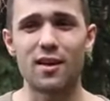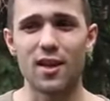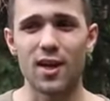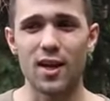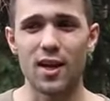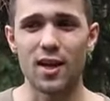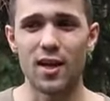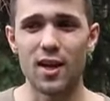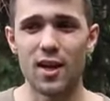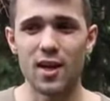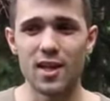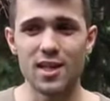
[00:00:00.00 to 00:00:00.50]
Like,
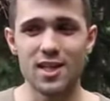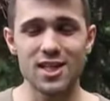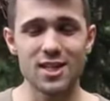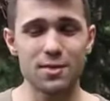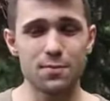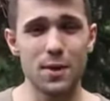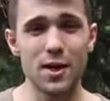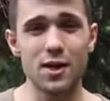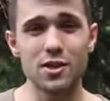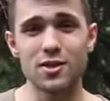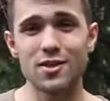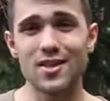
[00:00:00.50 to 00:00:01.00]

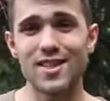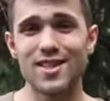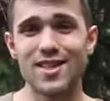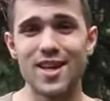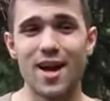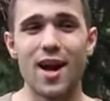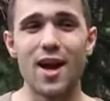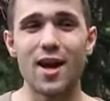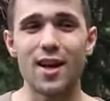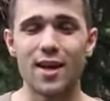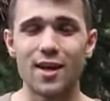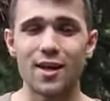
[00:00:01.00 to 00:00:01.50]
especially
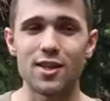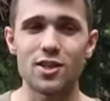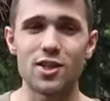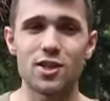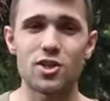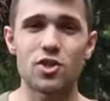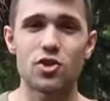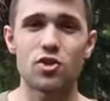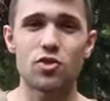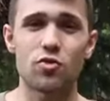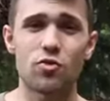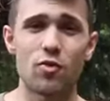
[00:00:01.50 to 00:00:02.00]
dieting, it
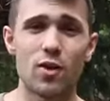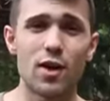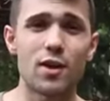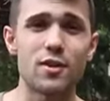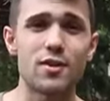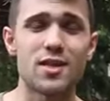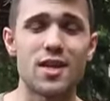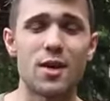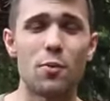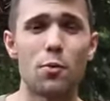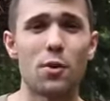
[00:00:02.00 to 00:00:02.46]
just triggers it.